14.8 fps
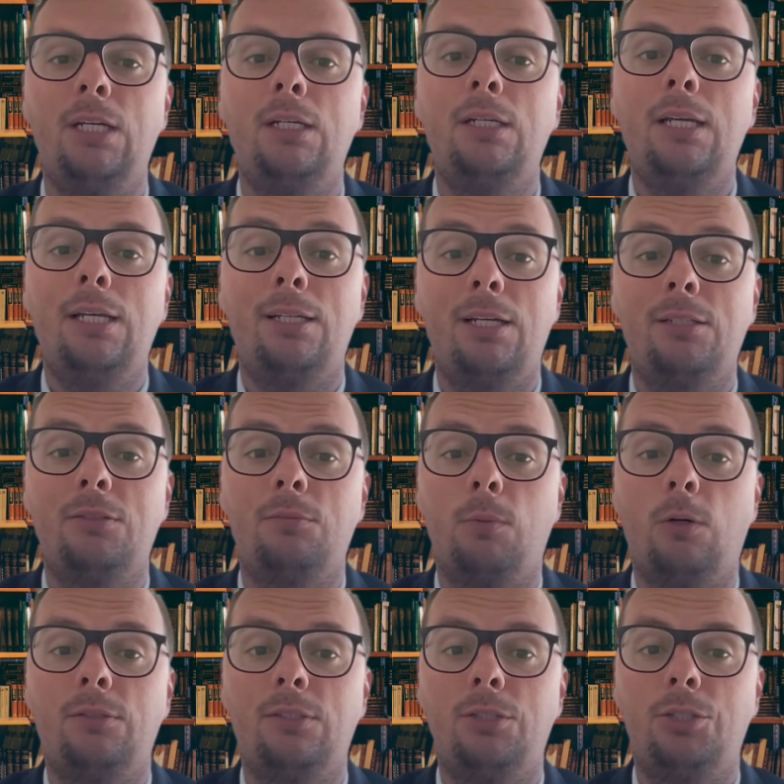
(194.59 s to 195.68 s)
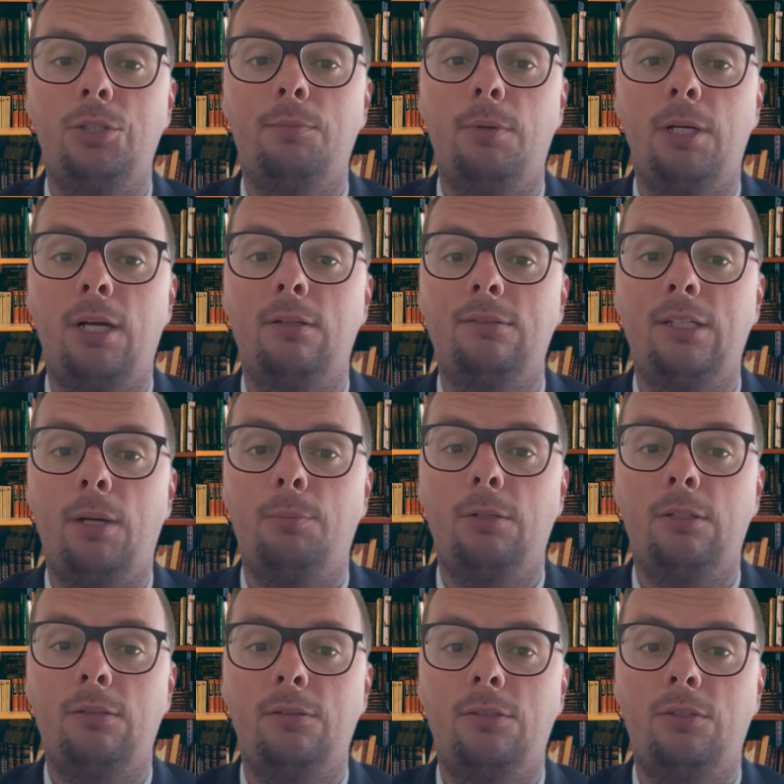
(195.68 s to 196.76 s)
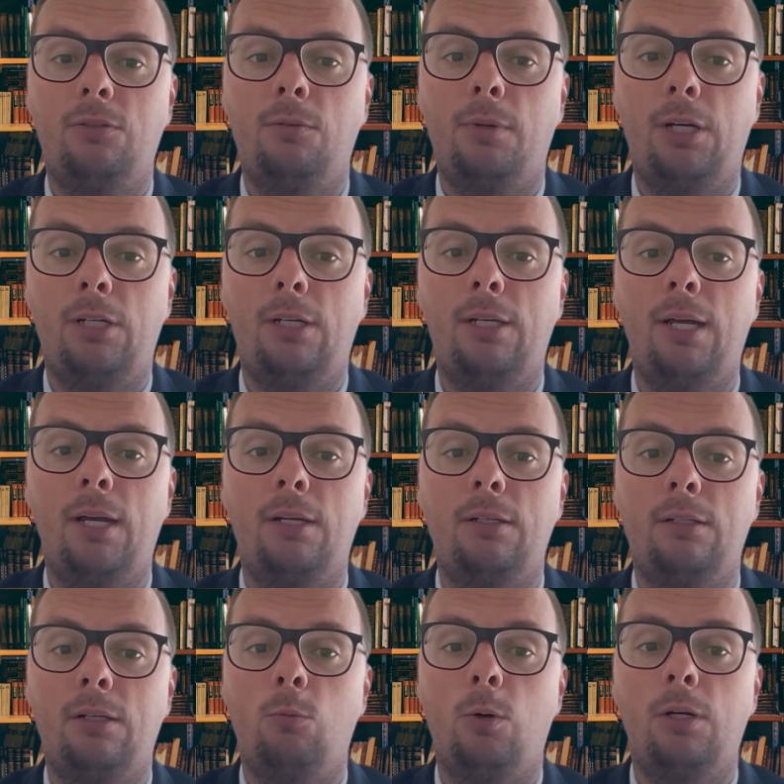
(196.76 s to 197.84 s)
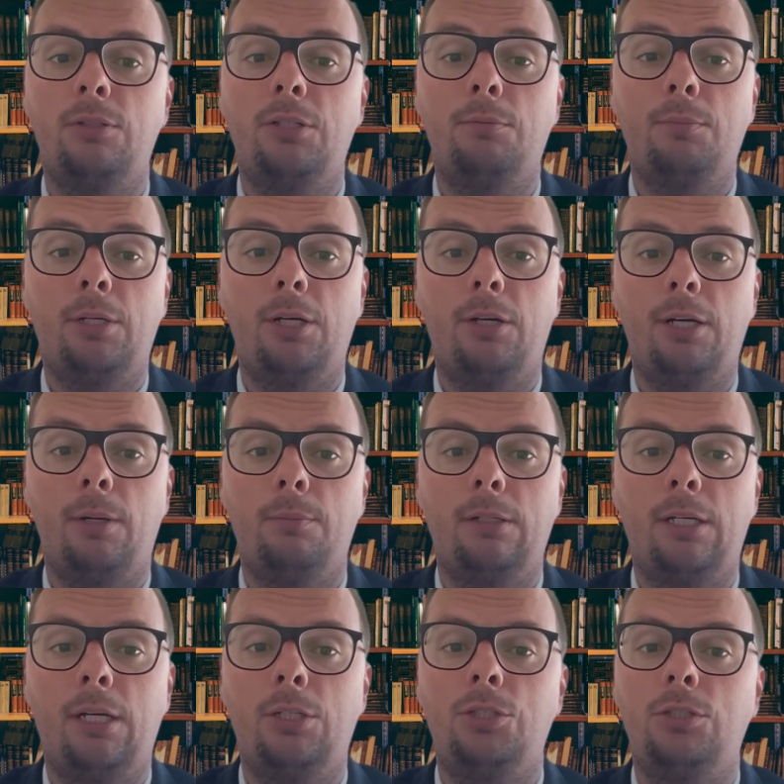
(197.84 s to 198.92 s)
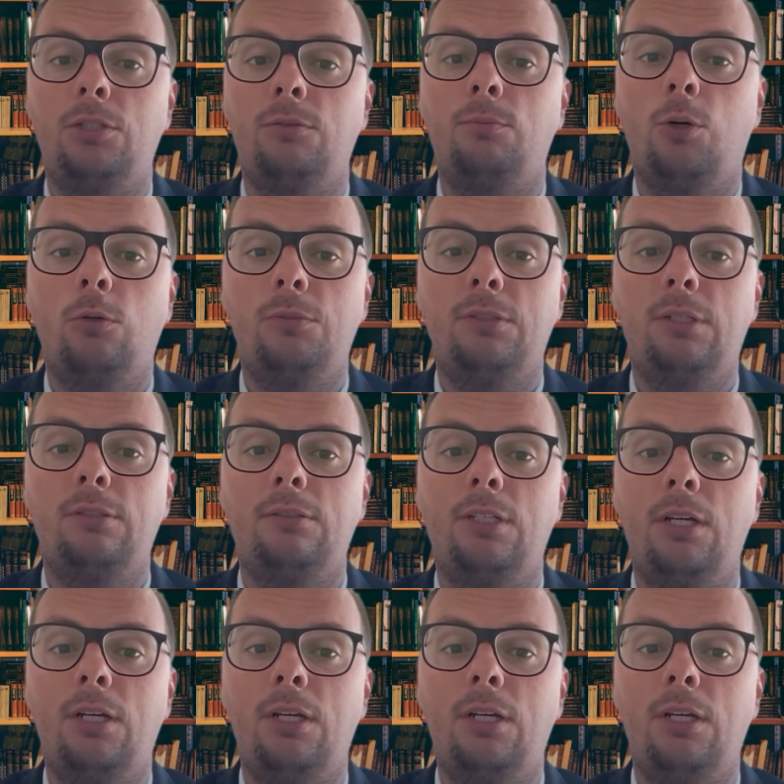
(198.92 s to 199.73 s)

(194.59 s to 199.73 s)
Inland sponsorship allows applicants to remain in Canada while their PR application is processed,